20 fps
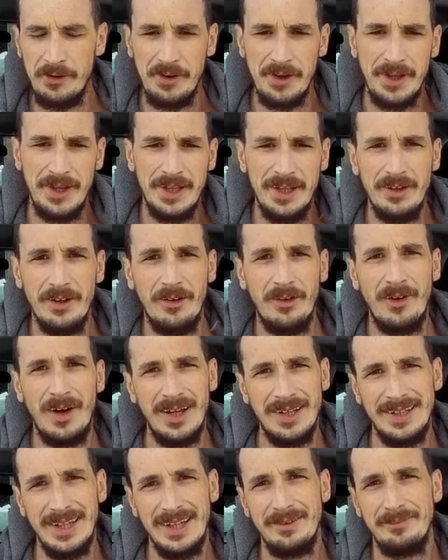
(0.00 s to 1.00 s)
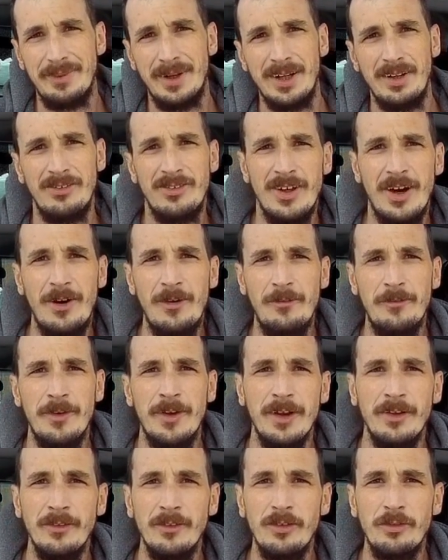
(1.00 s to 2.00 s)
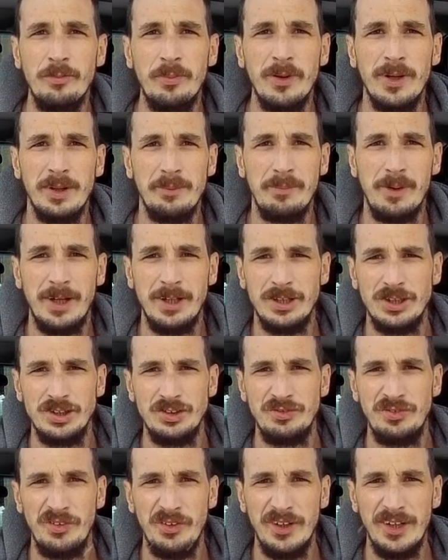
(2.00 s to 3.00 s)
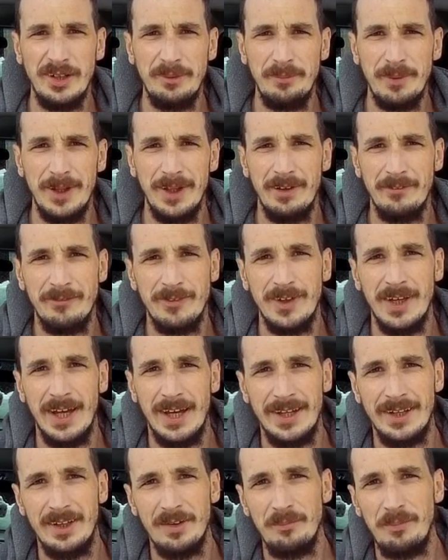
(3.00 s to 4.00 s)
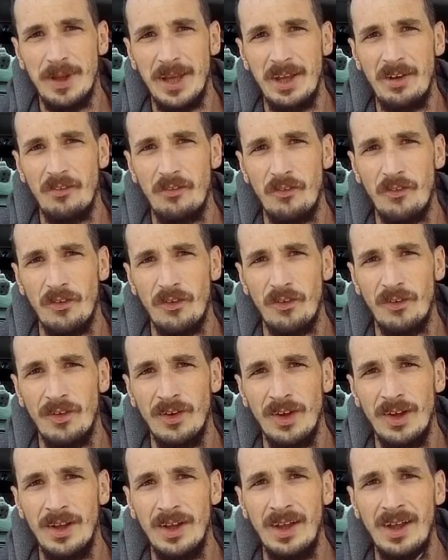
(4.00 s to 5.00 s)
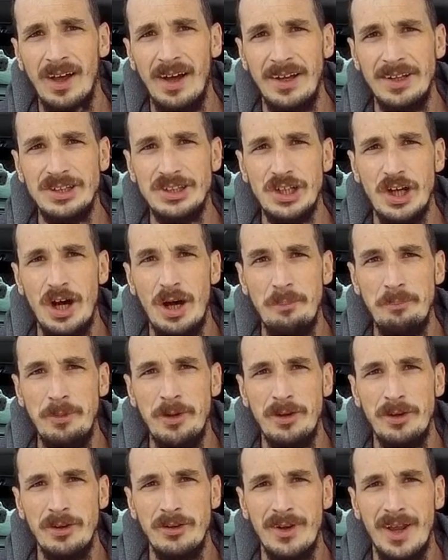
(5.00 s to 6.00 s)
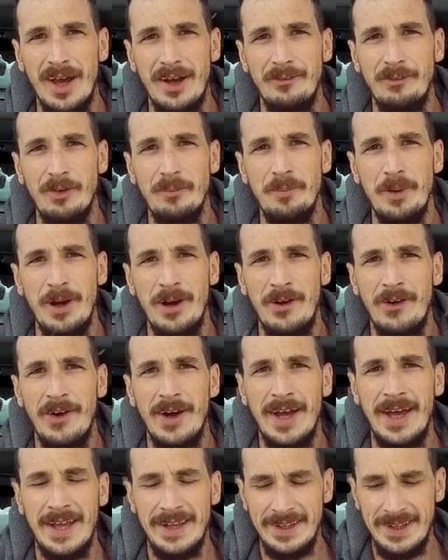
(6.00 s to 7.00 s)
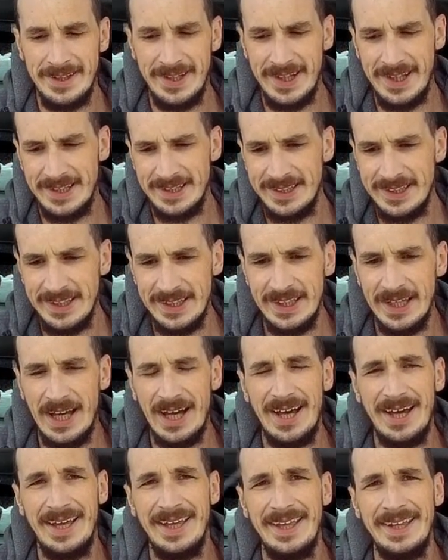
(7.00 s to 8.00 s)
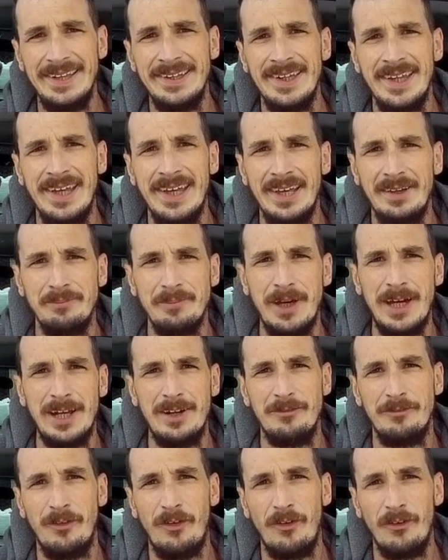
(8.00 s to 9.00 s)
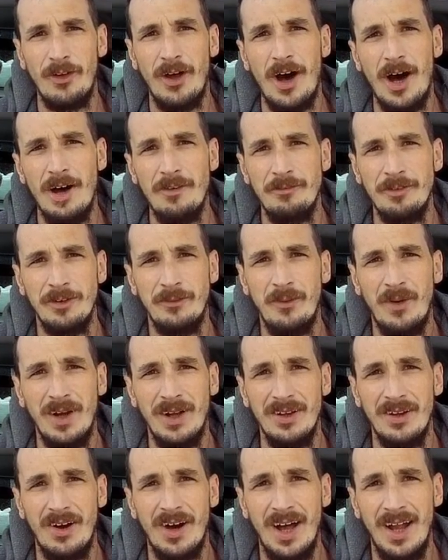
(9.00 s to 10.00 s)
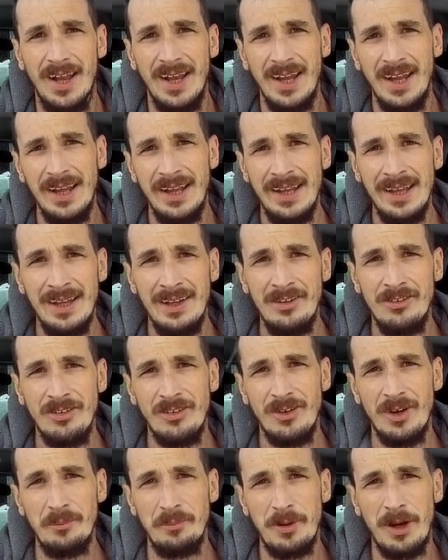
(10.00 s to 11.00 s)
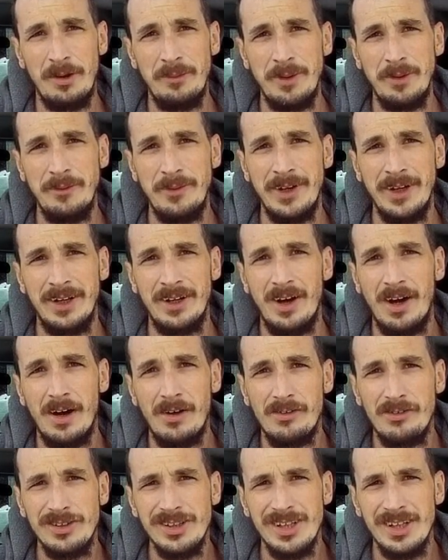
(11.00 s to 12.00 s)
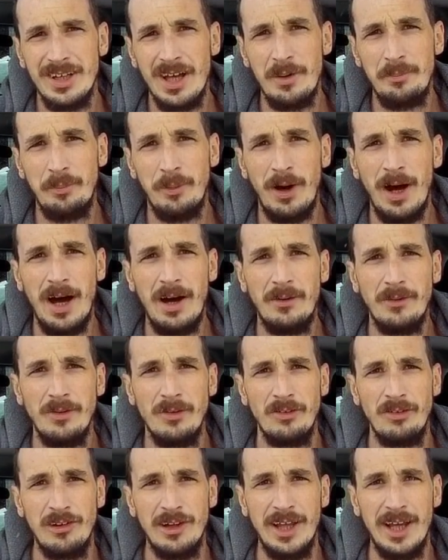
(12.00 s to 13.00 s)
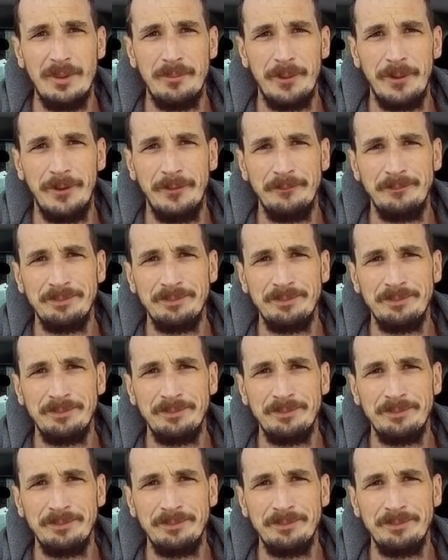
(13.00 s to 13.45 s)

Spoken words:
that I did myself, and it was pretty much free. But if you had to pay for a shop to do that repair, I had to take the intake manifold off and whatnot. So it probably would have cost you a couple hours labor.